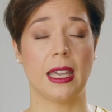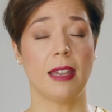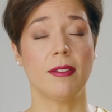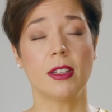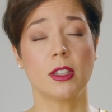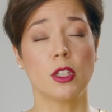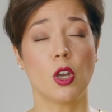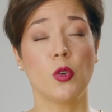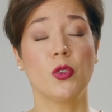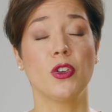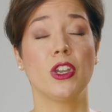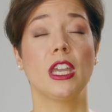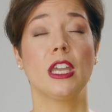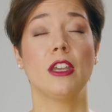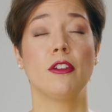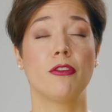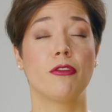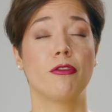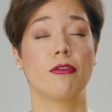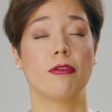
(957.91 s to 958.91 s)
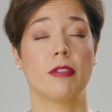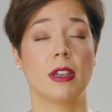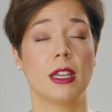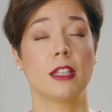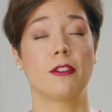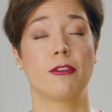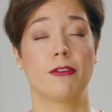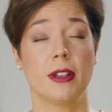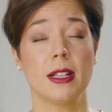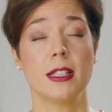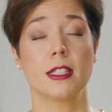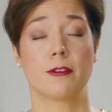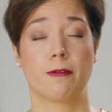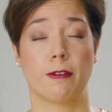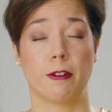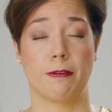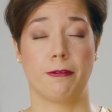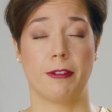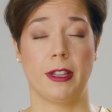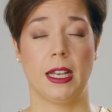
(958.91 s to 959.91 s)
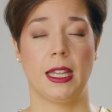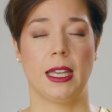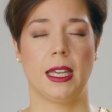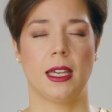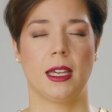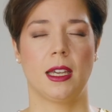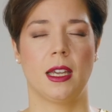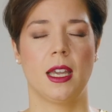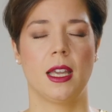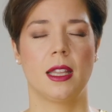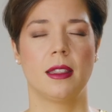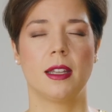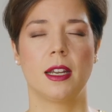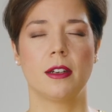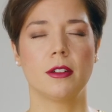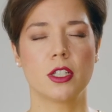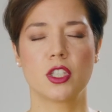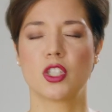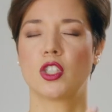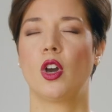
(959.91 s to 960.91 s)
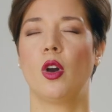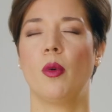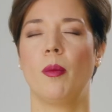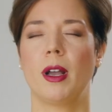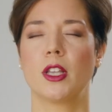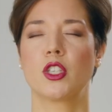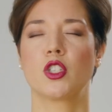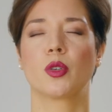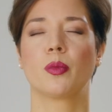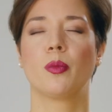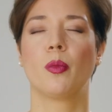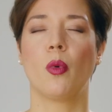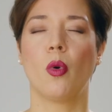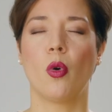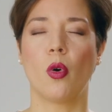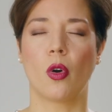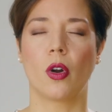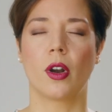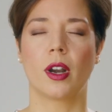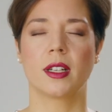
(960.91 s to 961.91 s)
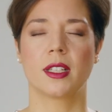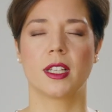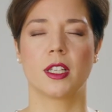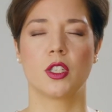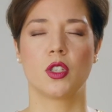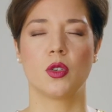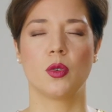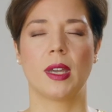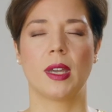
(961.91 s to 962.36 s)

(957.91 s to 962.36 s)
Even though if it feels fulfilling, there is so much more that you